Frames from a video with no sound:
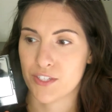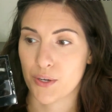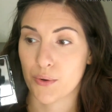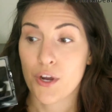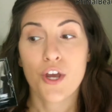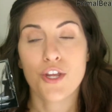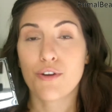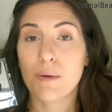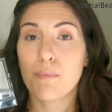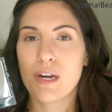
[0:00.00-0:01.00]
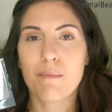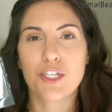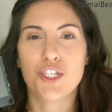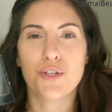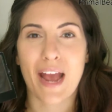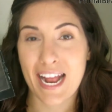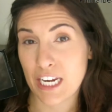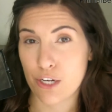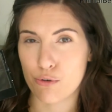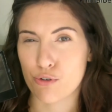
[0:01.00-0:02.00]
So you can pretty much do
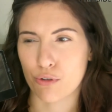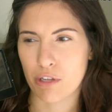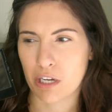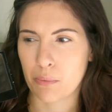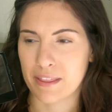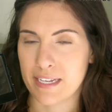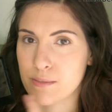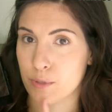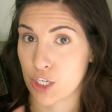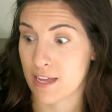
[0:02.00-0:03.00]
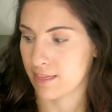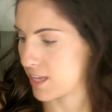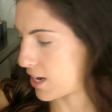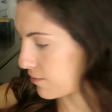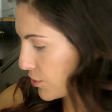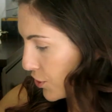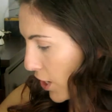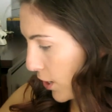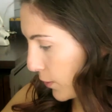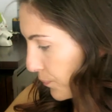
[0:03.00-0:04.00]
any neutral look with this, which I love.
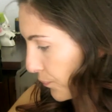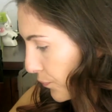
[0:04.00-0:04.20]
So